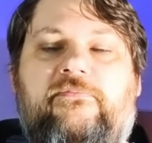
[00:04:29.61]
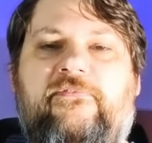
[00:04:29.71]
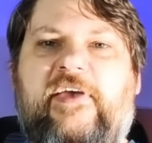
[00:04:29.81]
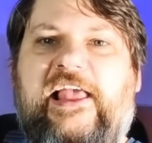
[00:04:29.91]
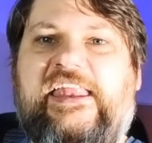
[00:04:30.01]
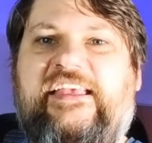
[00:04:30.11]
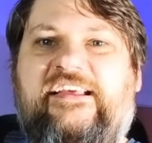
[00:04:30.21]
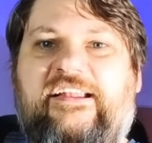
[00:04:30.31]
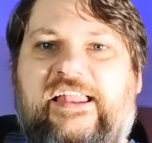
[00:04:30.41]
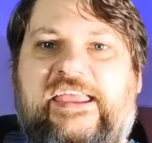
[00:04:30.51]
fairly
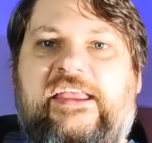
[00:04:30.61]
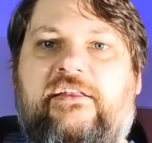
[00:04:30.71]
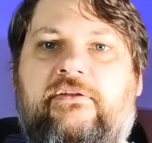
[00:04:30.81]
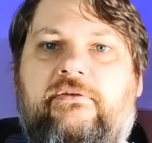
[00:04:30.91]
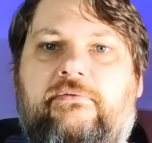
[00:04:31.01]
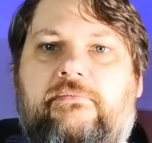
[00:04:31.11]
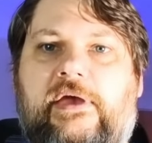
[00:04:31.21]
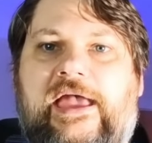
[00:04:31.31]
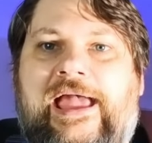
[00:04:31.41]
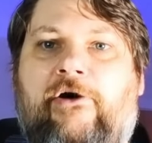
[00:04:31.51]
clean
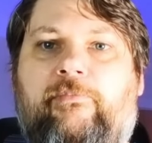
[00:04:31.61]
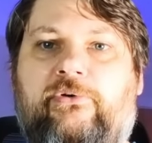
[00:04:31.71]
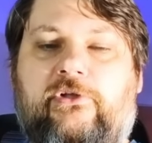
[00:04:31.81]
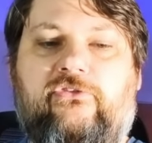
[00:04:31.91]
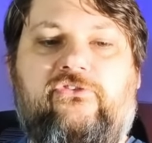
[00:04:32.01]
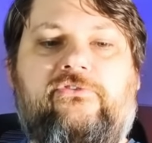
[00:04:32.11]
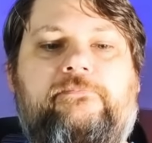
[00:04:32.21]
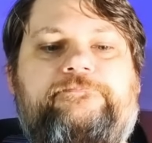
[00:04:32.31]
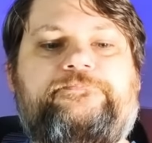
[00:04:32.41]
outputs.